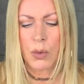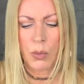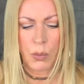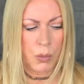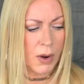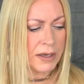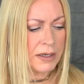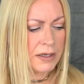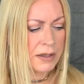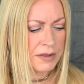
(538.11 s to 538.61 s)

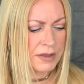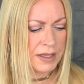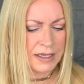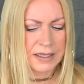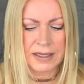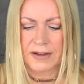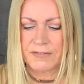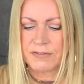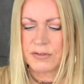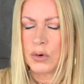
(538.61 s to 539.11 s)
One
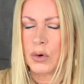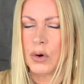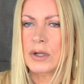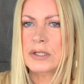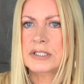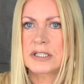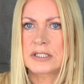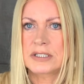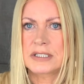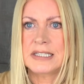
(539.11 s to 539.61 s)
thing I've
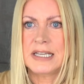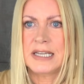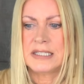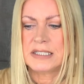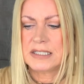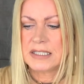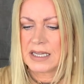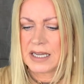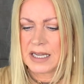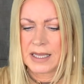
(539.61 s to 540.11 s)
got to say
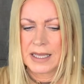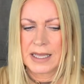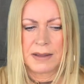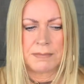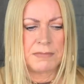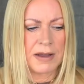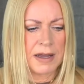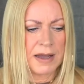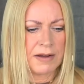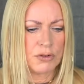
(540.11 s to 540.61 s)
to you, I
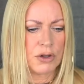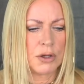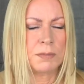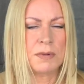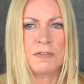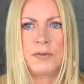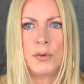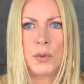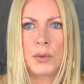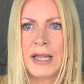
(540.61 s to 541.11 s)
haven't got
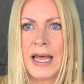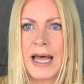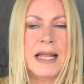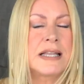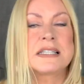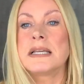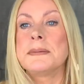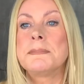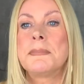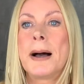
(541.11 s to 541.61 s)
my phone
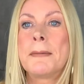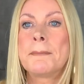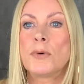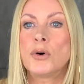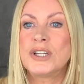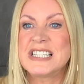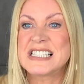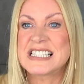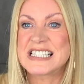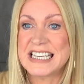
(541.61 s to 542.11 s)
handy, but I'm
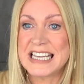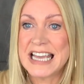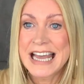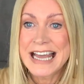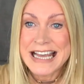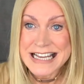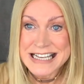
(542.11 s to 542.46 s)
going to say,